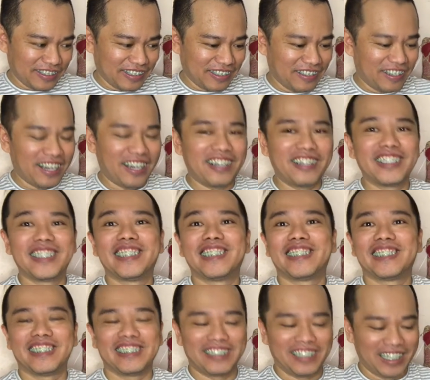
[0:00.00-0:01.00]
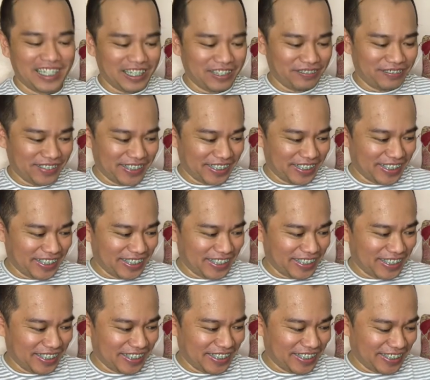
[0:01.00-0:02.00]
Ah, there you have
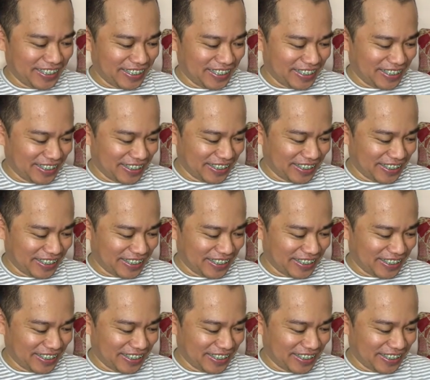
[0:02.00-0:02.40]
it.